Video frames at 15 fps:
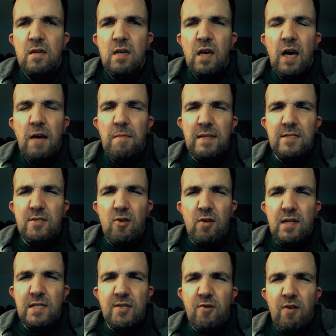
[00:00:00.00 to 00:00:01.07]
I might start
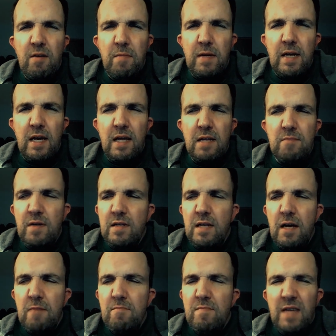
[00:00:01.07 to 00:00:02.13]
Instagram again, but
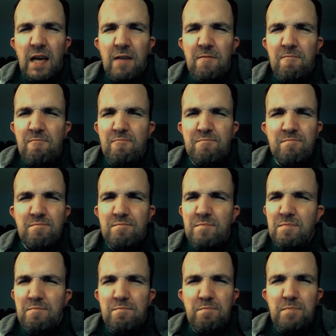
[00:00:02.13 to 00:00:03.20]
I'm
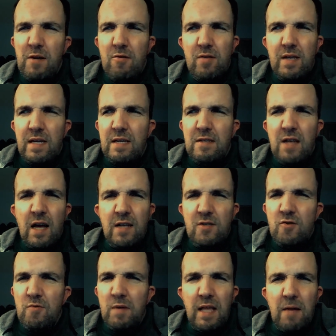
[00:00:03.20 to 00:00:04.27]
barely not
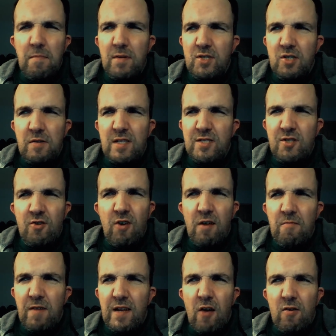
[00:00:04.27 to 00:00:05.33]
doing that much on Instagram
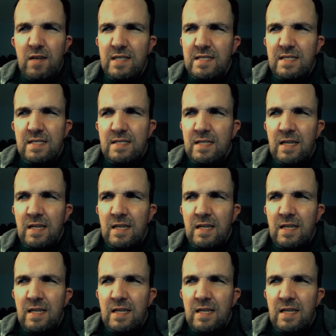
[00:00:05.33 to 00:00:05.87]
right now because